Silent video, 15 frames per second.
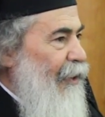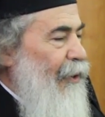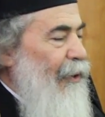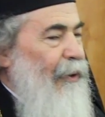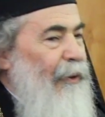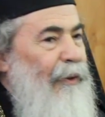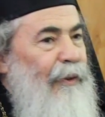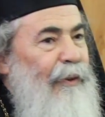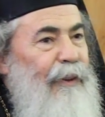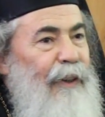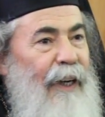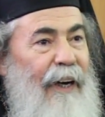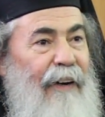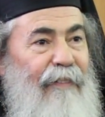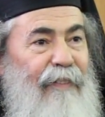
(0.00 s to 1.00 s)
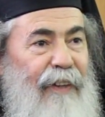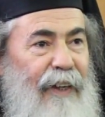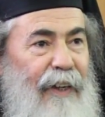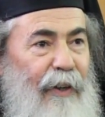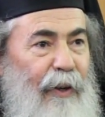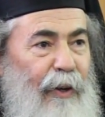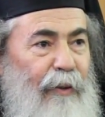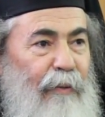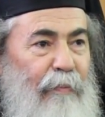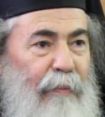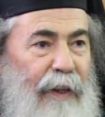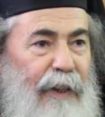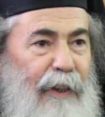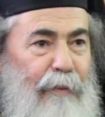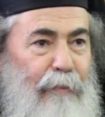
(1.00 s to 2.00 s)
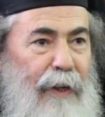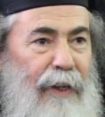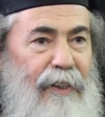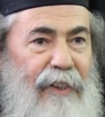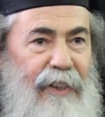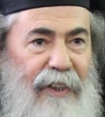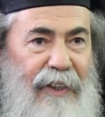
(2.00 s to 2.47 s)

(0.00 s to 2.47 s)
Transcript: to have their own pilgrimage